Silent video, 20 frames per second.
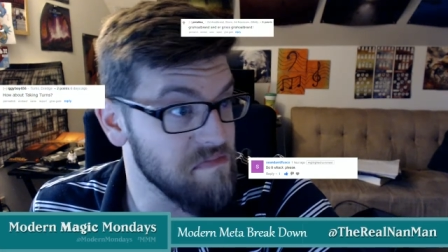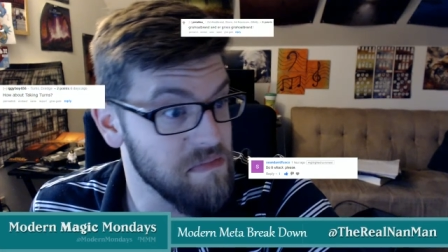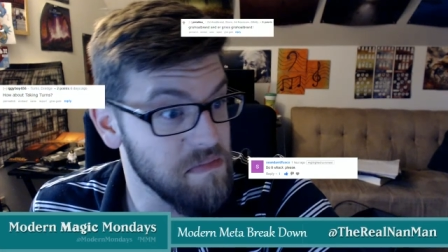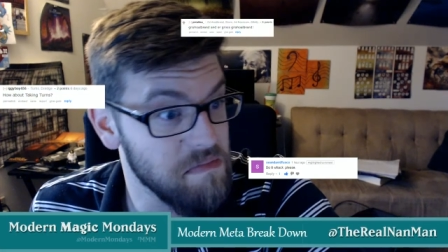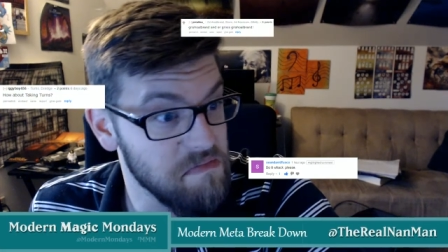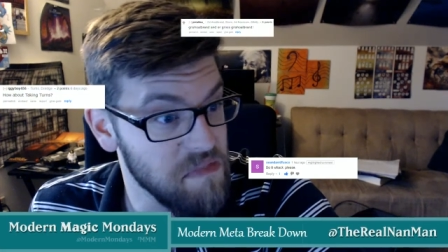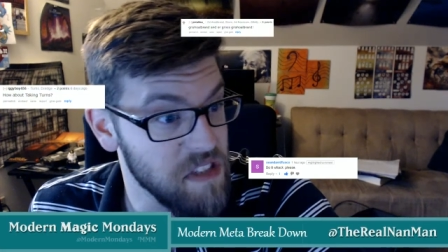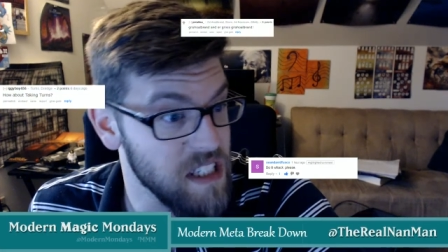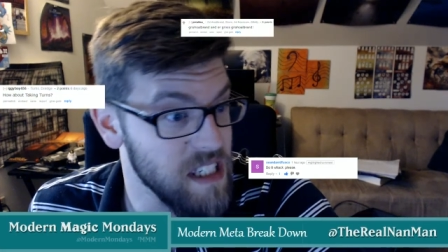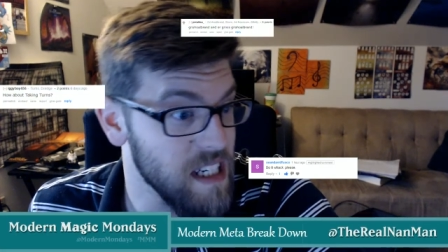
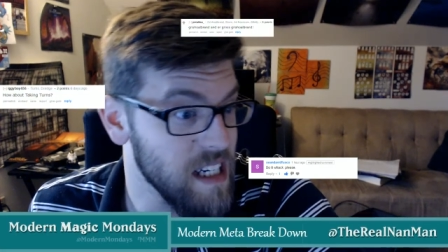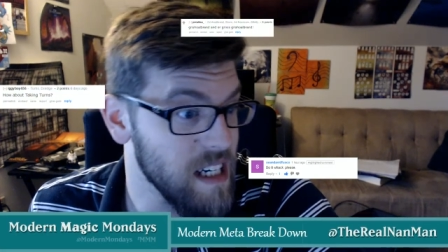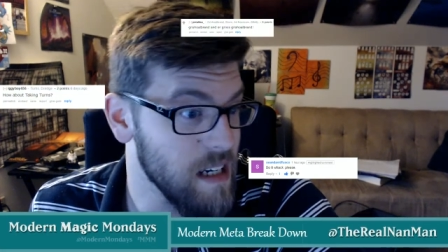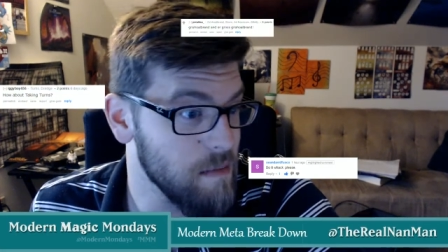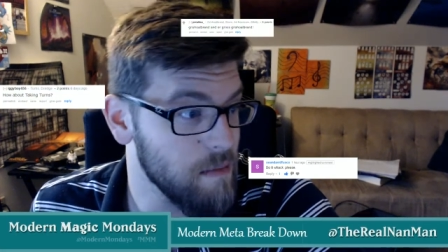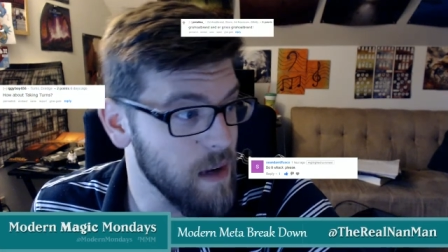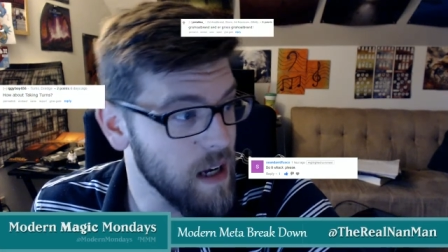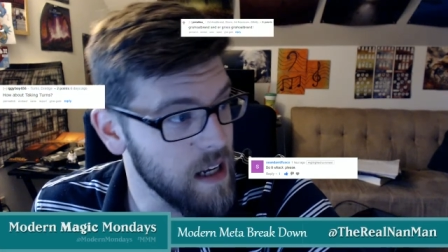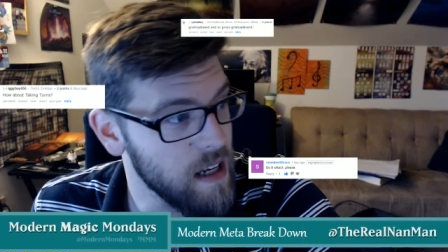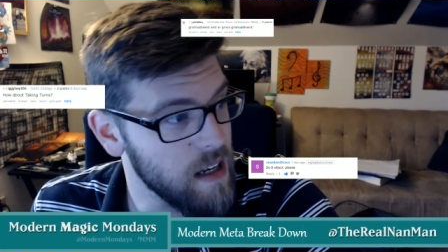Yeah,
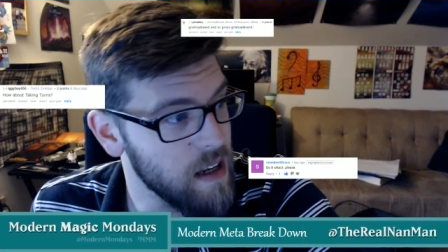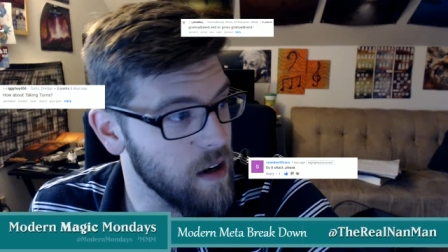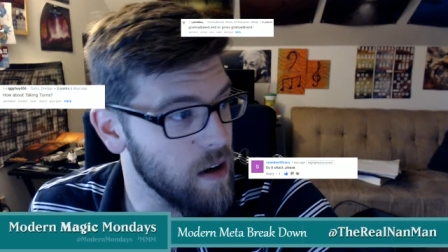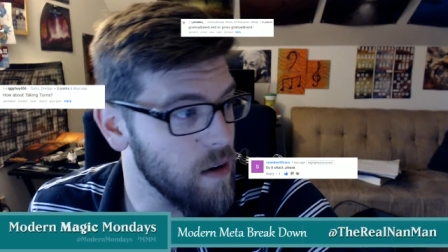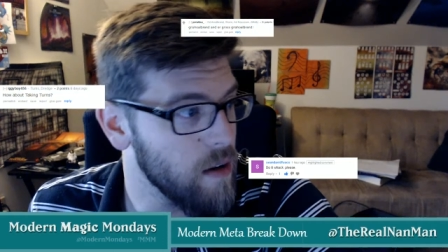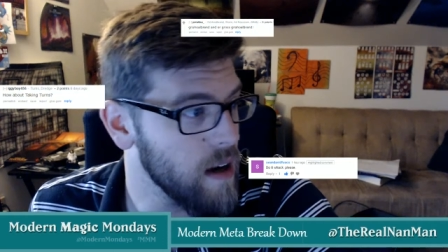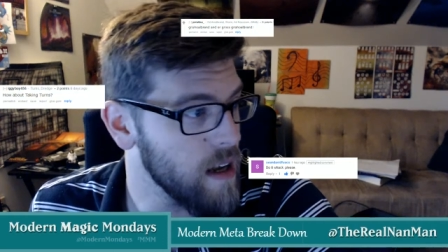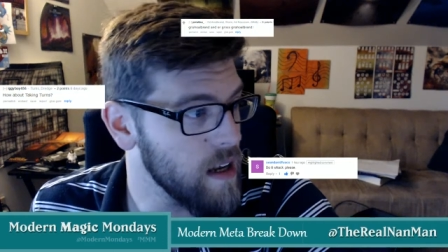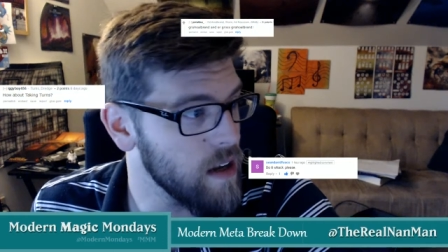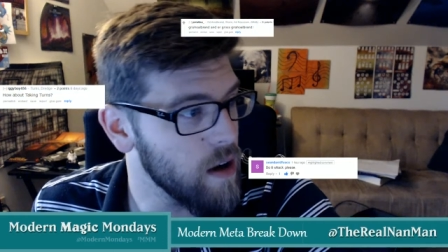I
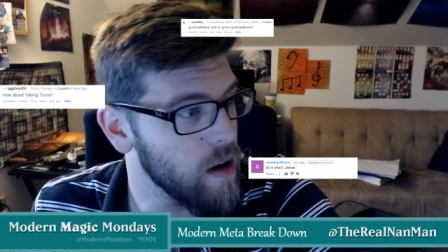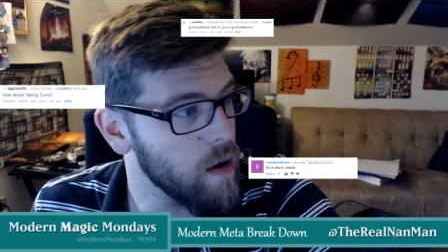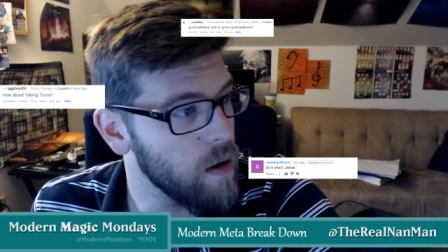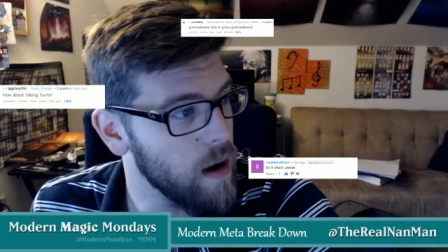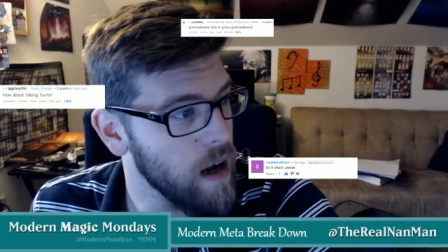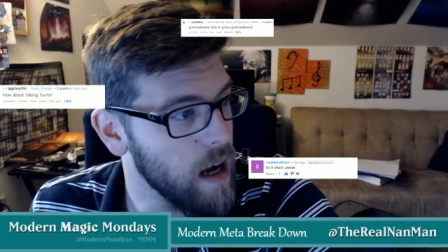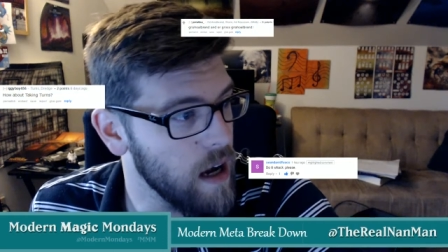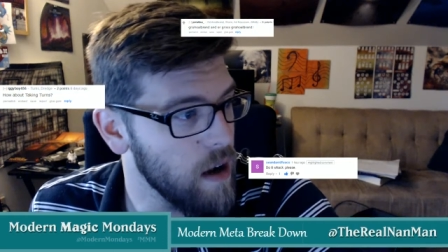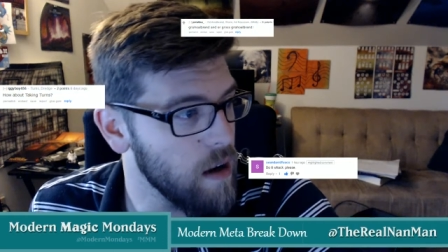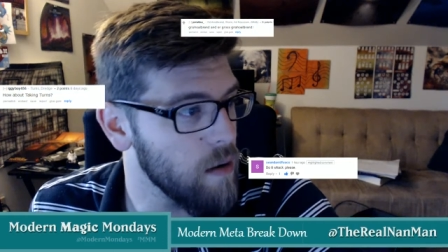know.
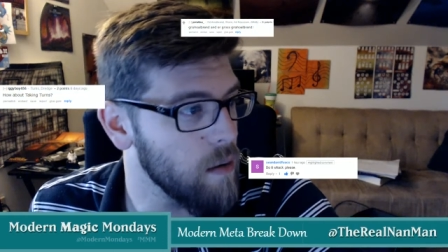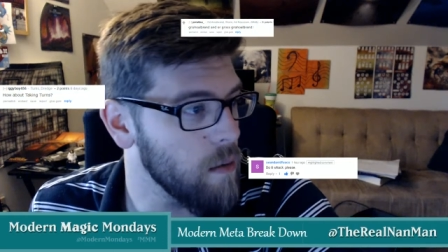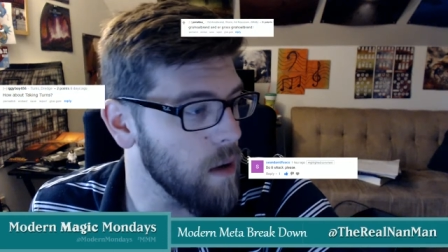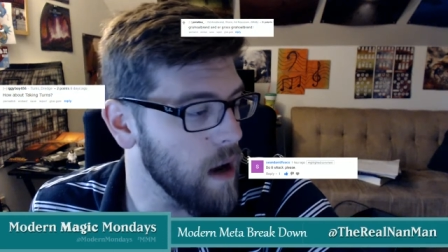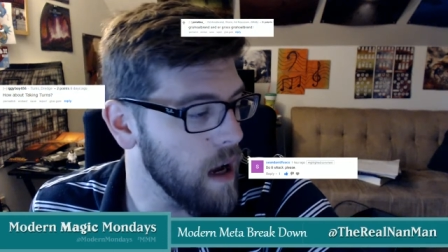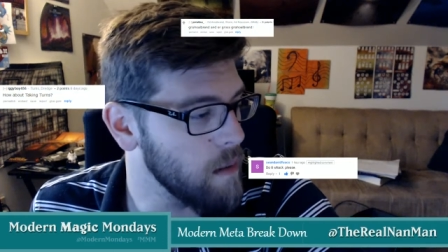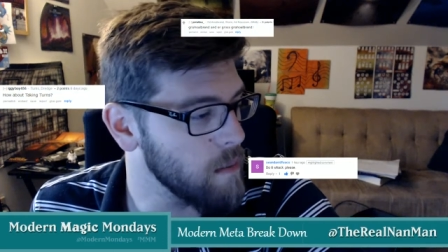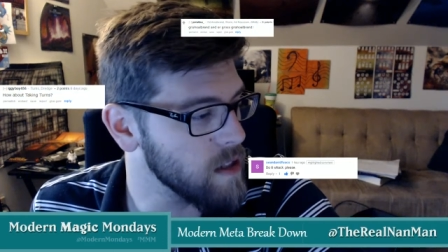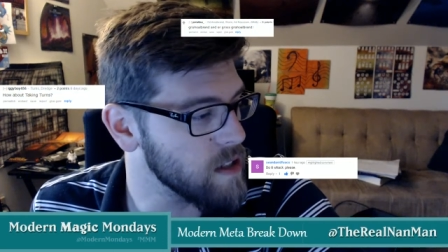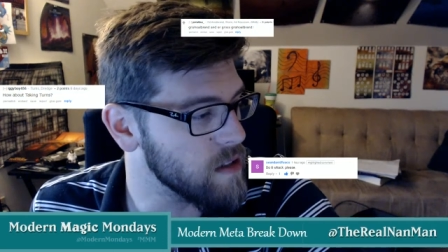
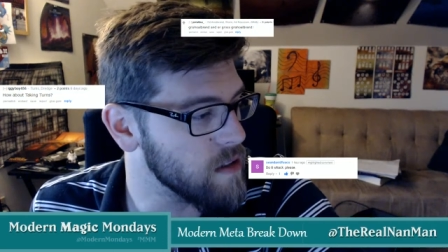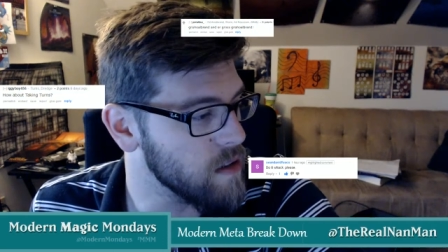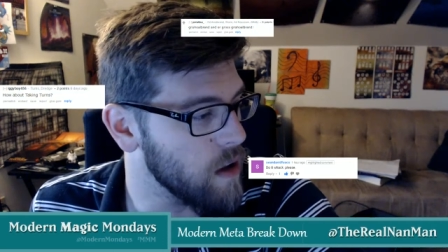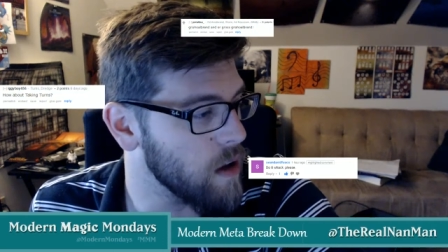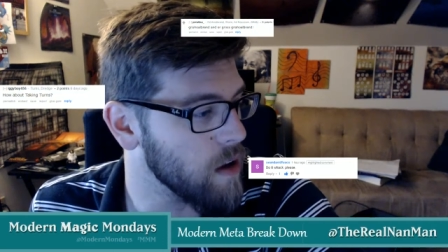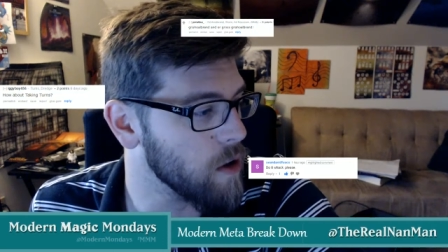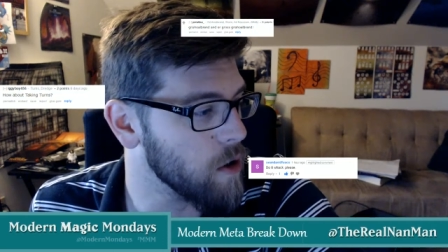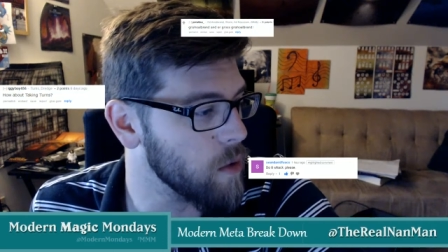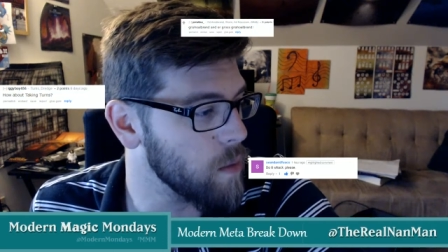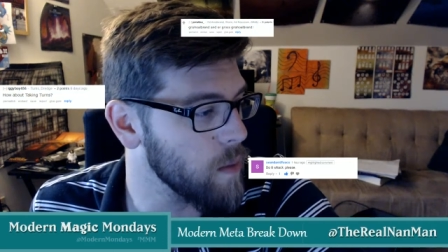How much
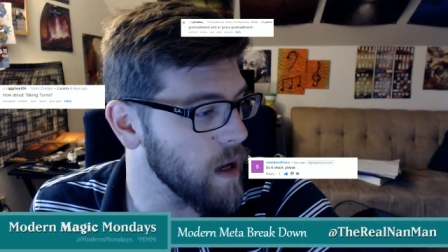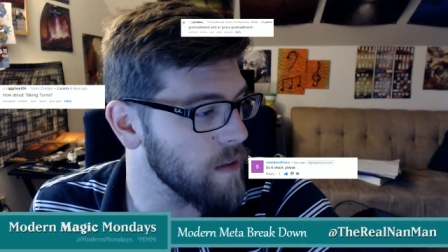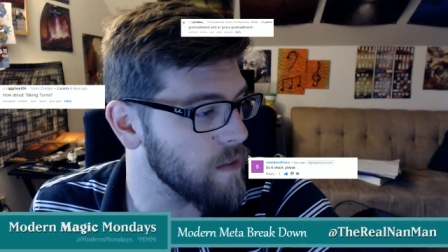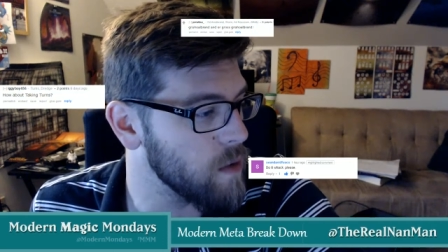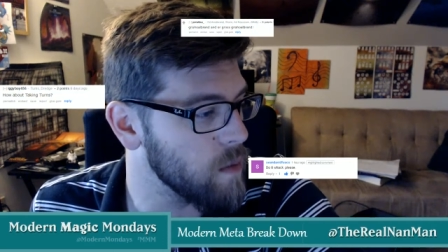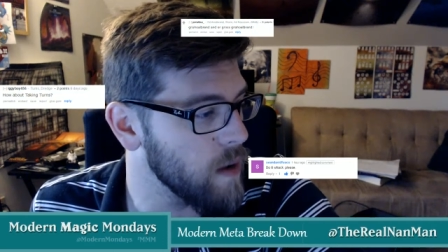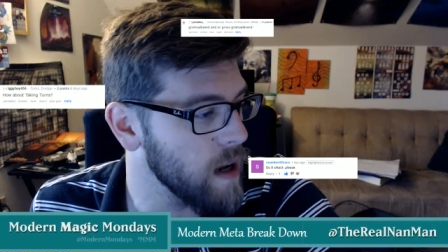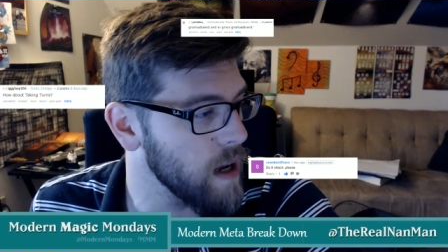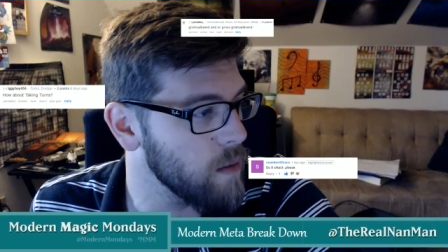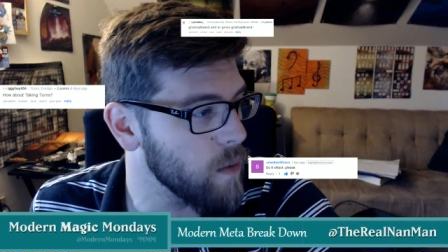longer do we have to
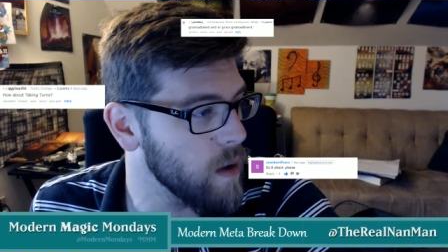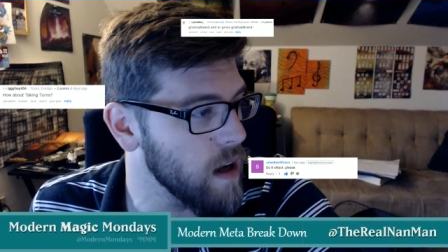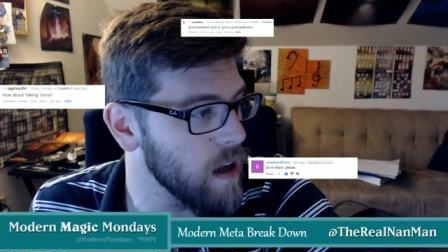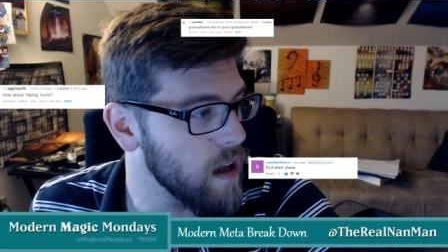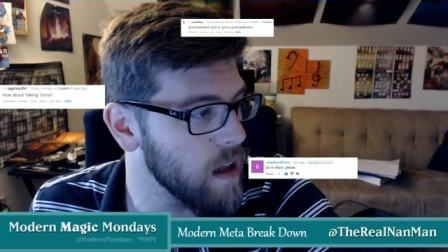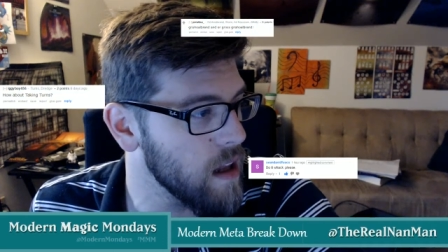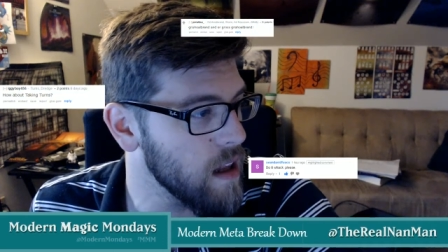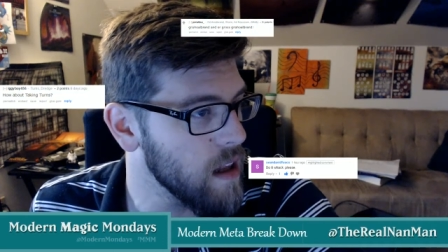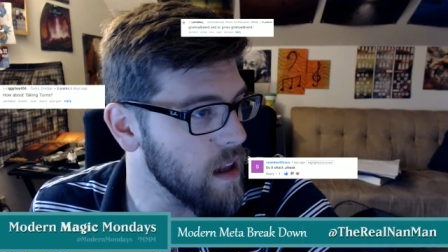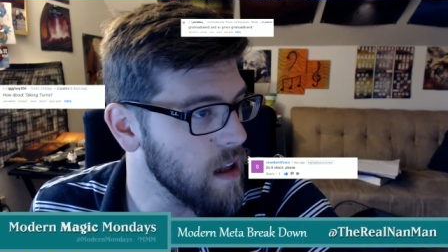wait?
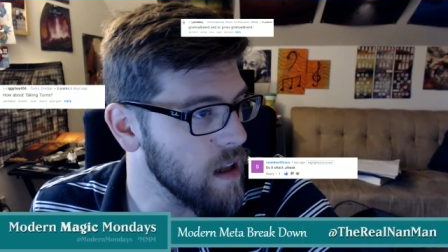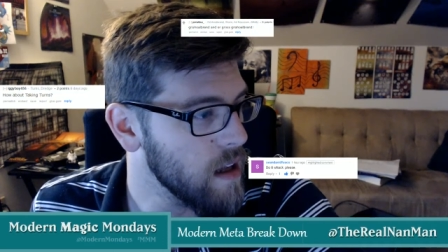Well,